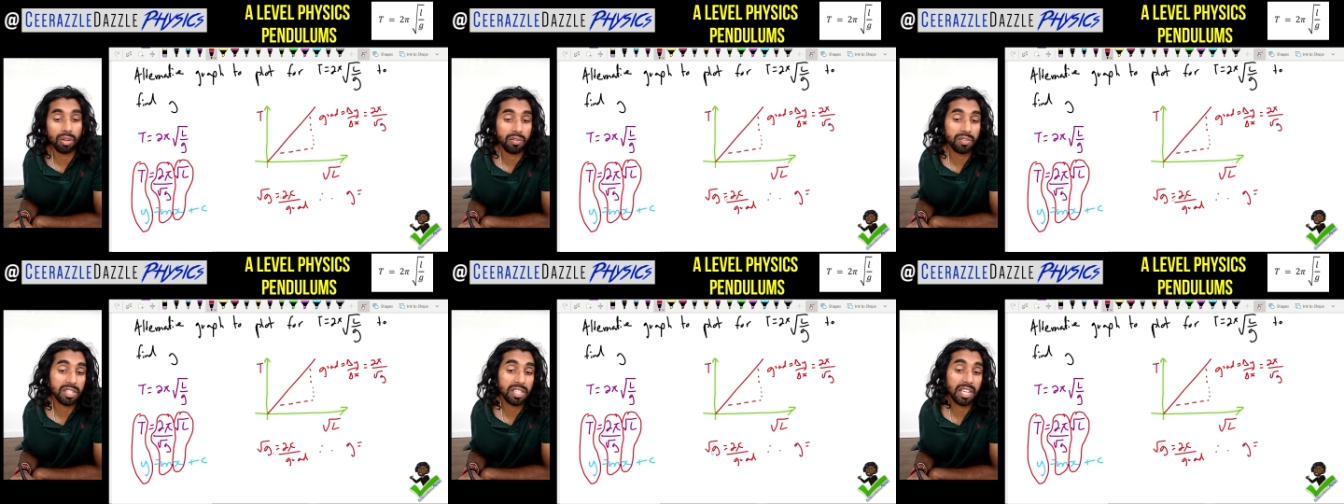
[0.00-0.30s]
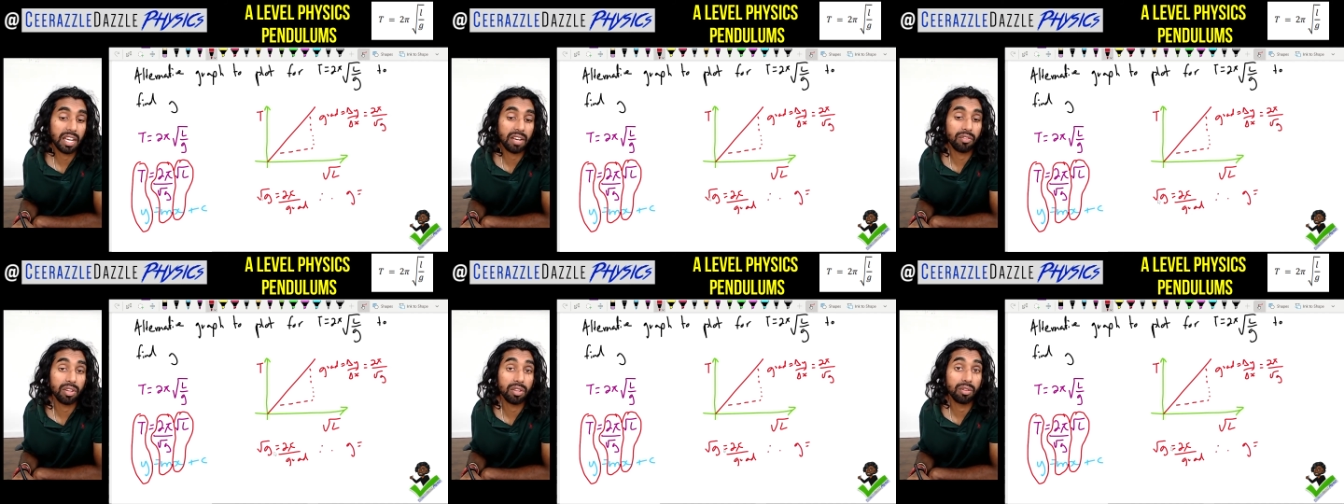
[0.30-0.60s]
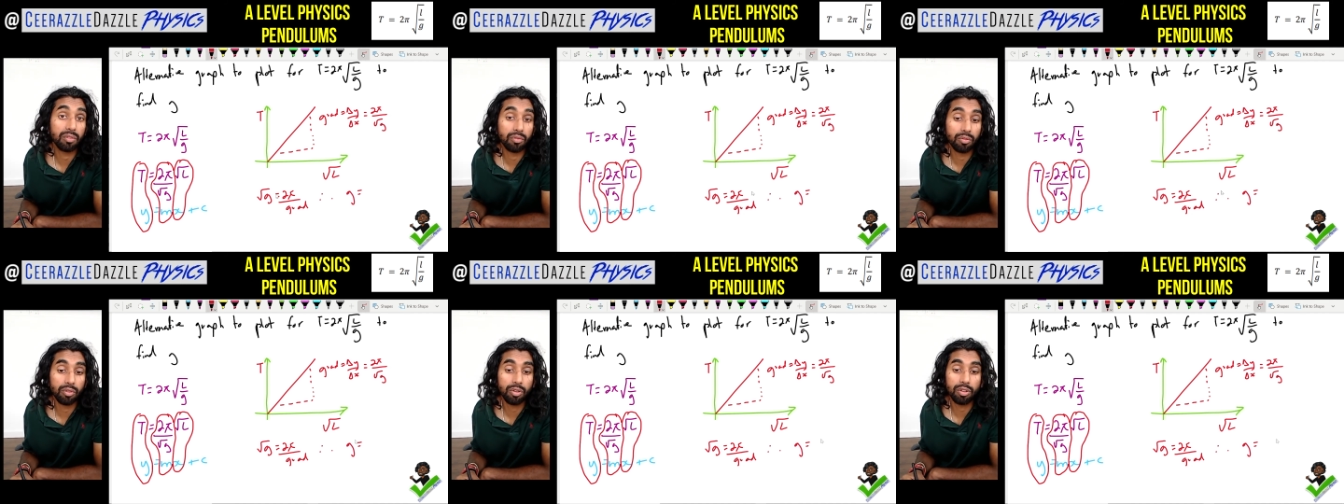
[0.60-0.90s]
obviously get rid of
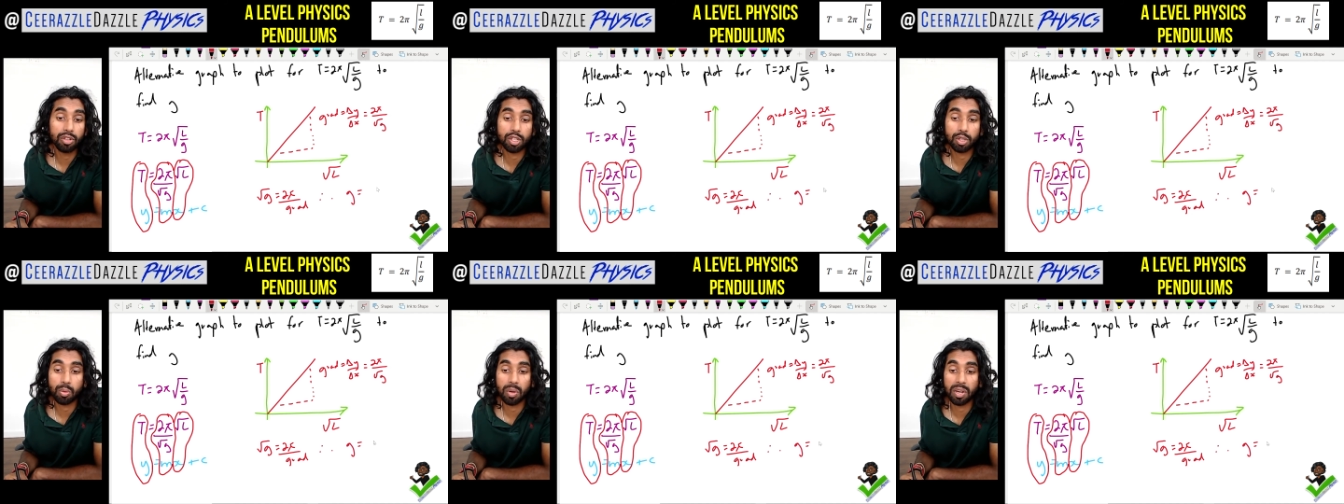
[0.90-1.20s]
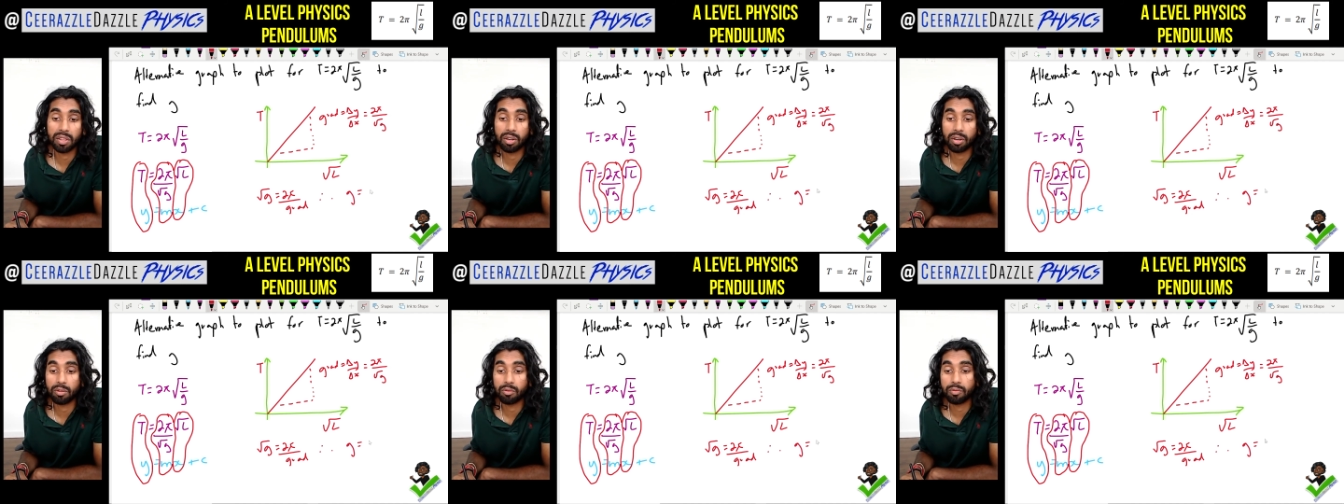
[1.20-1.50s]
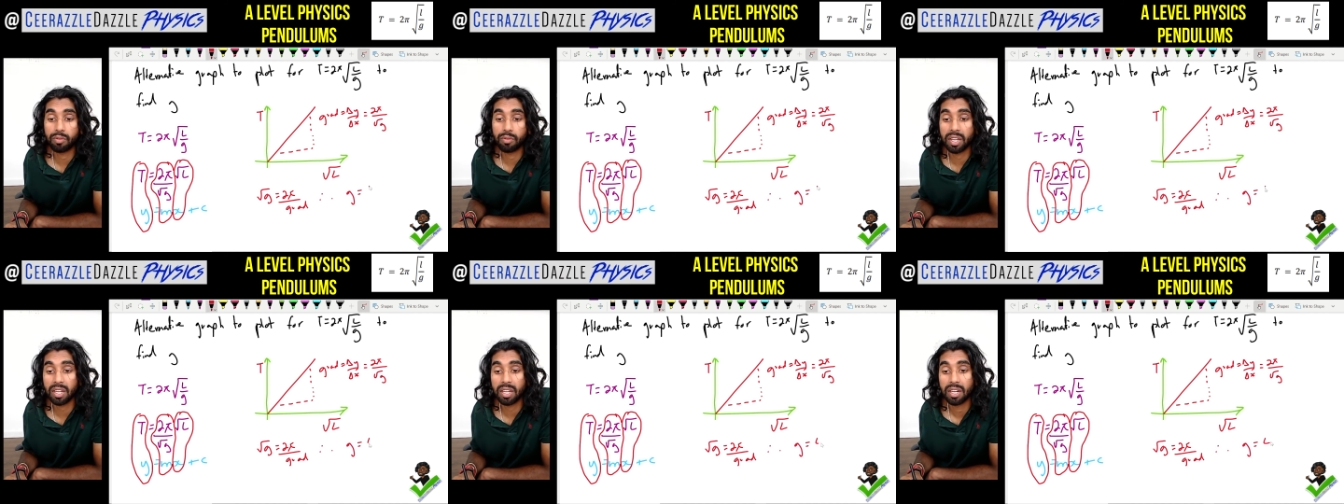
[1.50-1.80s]
the root, square the whole
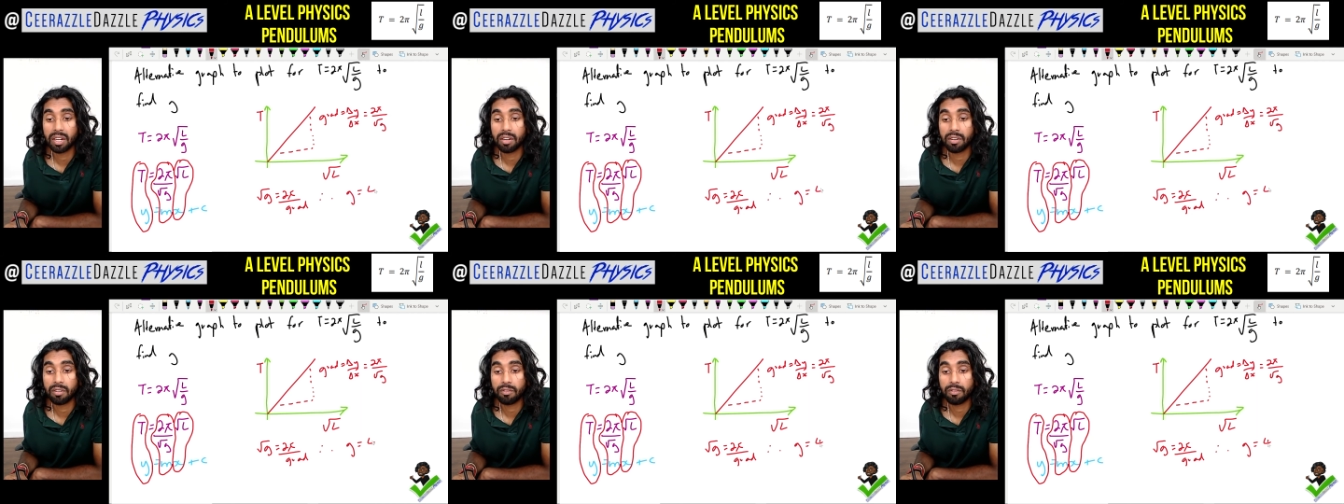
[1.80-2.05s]
thing,